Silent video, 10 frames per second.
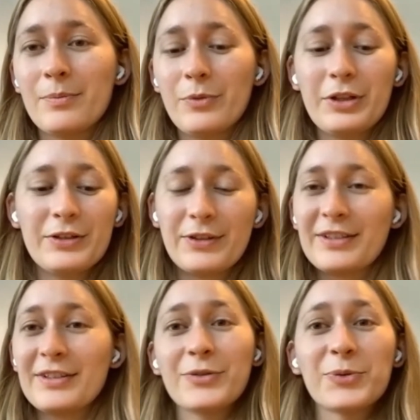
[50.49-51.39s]
We
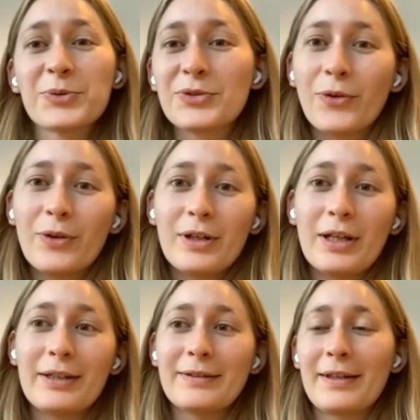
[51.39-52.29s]
discussed it also
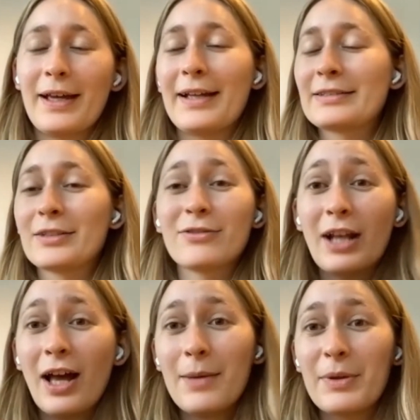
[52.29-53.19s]
in the case of
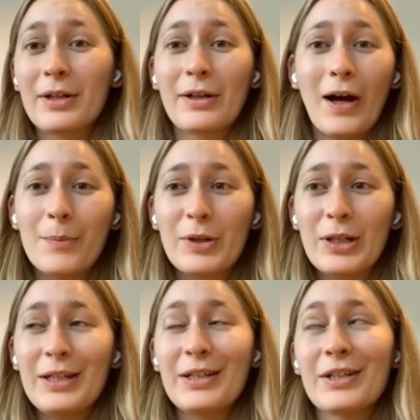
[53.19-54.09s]
climate and carbon
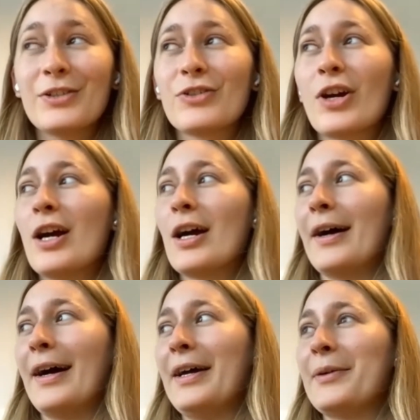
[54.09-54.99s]
leakage.
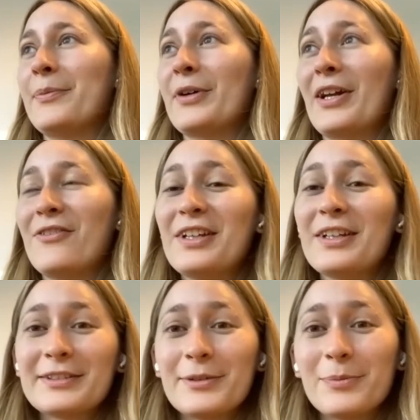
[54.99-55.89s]
But I think
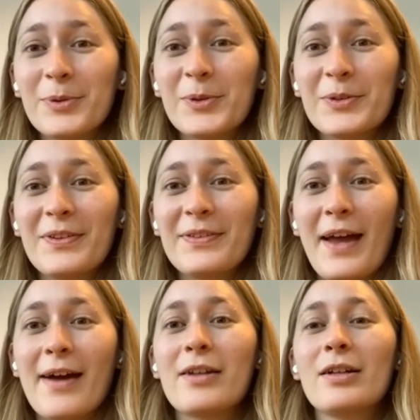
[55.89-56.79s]
it's important
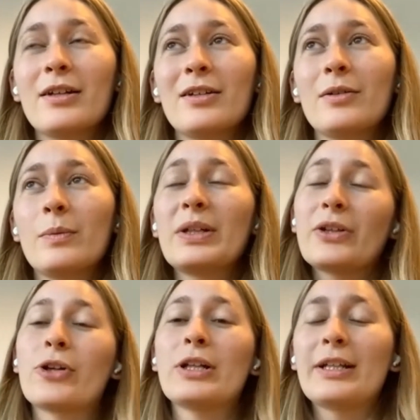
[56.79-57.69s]
that we
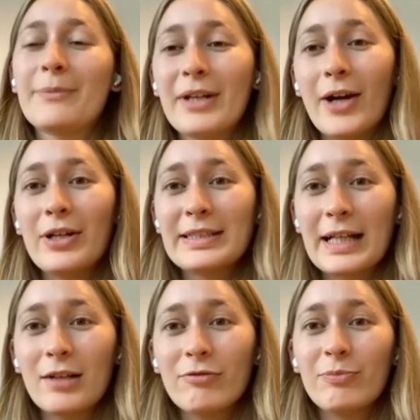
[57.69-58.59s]
don't limit
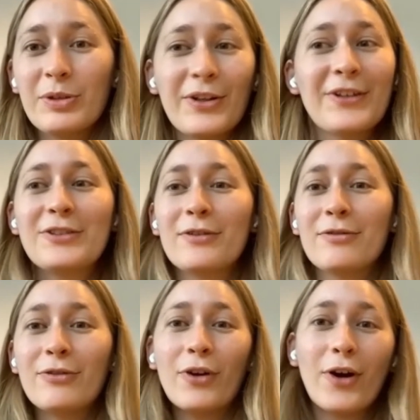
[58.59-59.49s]
ourselves because of
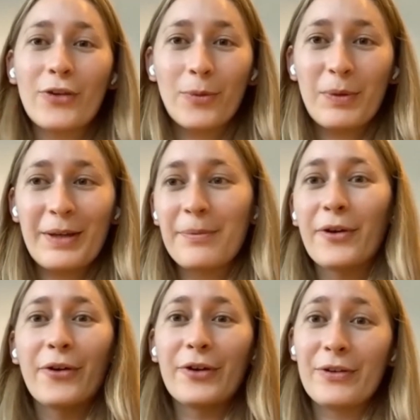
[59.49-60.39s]
other
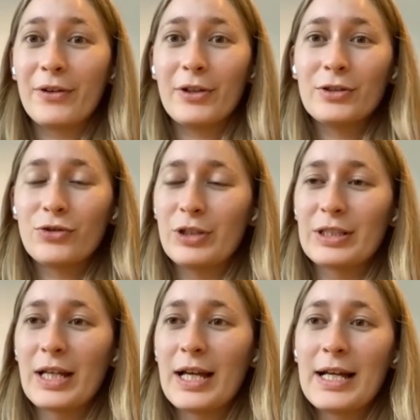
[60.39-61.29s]
people or other countries.